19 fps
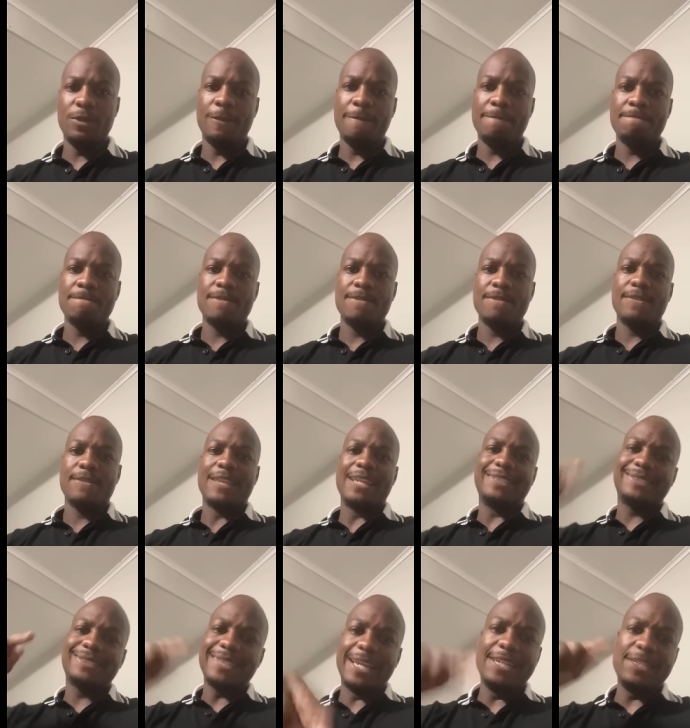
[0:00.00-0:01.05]
The same
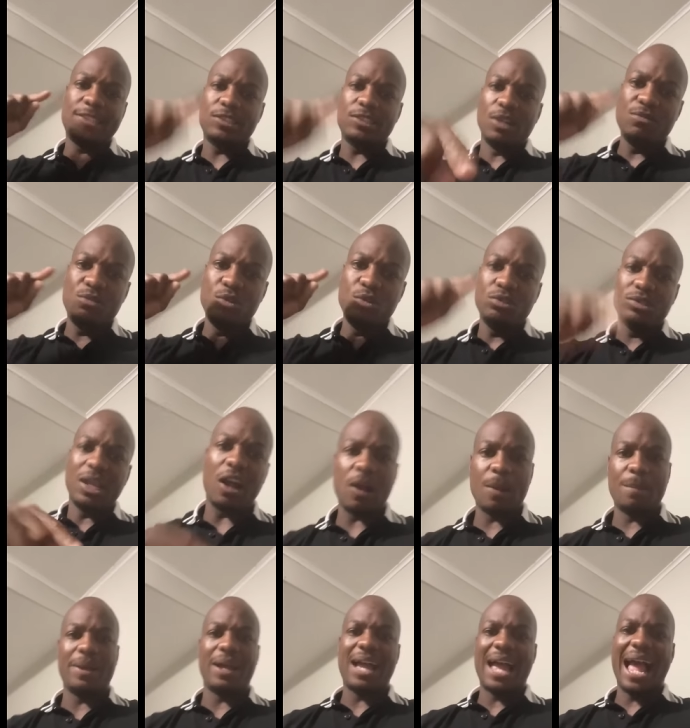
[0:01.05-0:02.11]
stuff you talk about. I
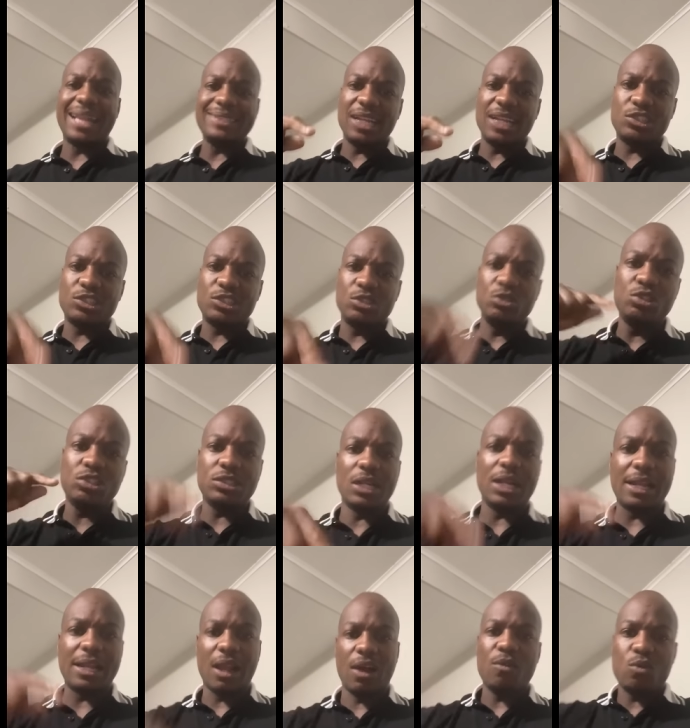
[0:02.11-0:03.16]
thought you started out going
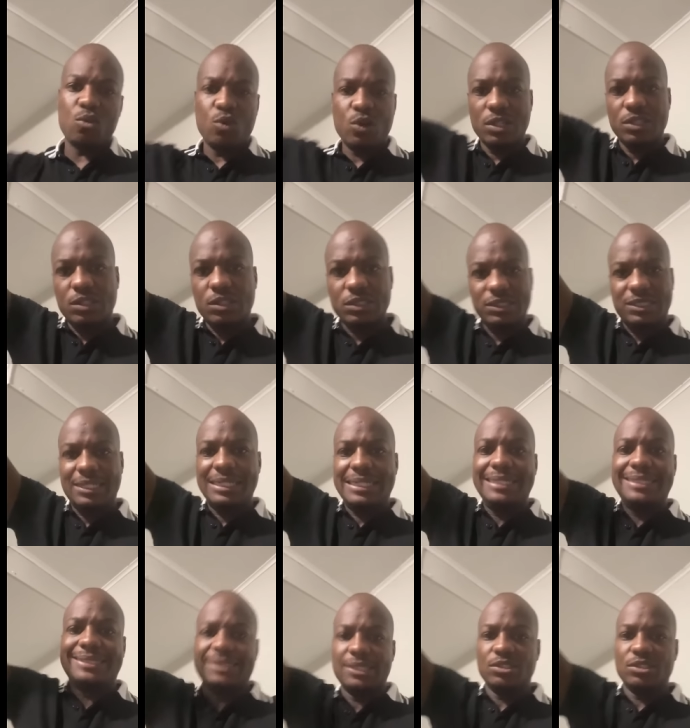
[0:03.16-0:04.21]
up to these singers
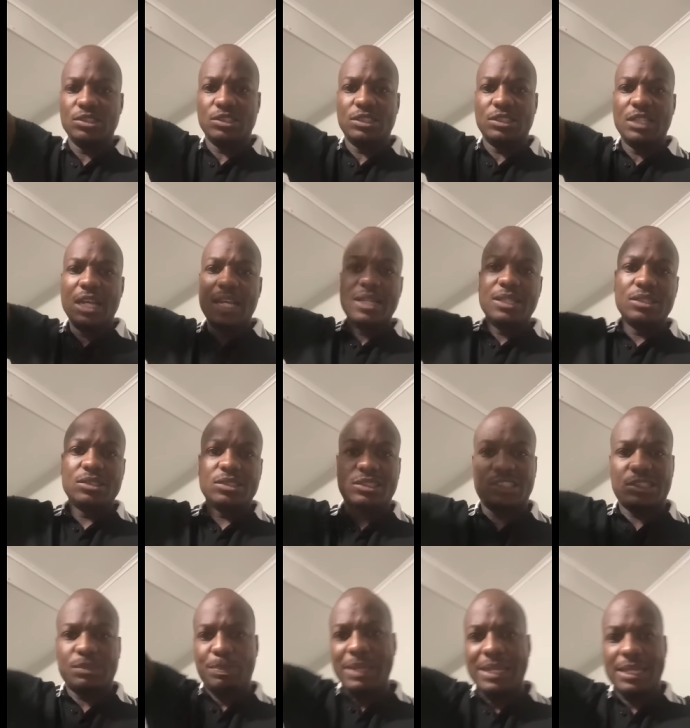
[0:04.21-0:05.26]
speaking on it.
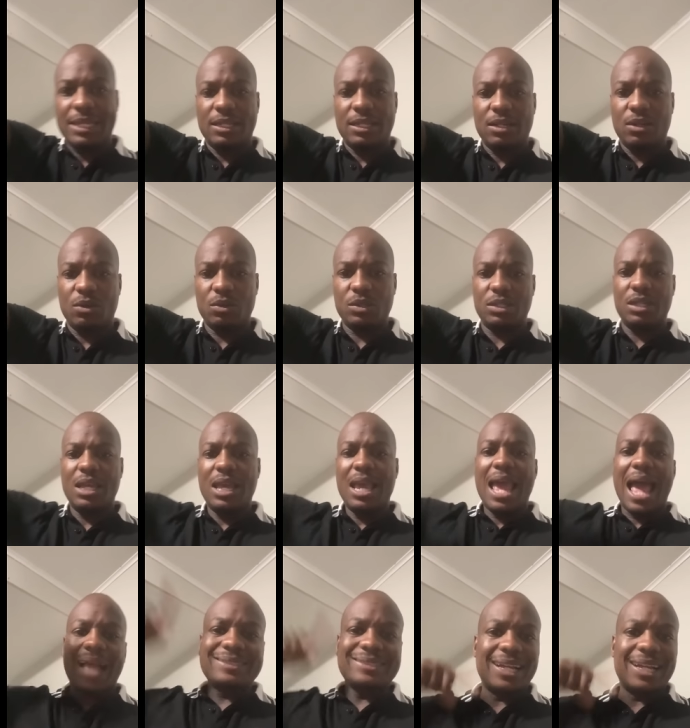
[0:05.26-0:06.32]
I thought you went up
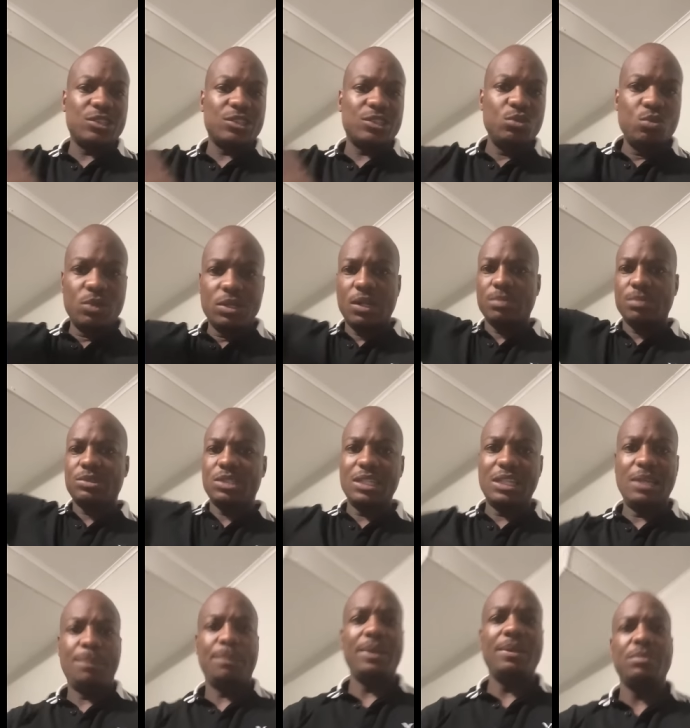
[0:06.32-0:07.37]
to these people saying
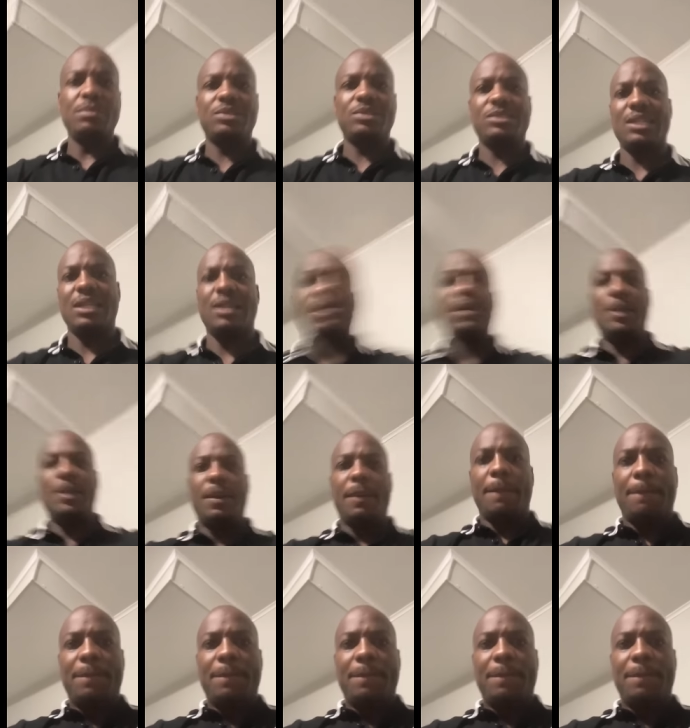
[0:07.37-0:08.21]
Black Lives Matter.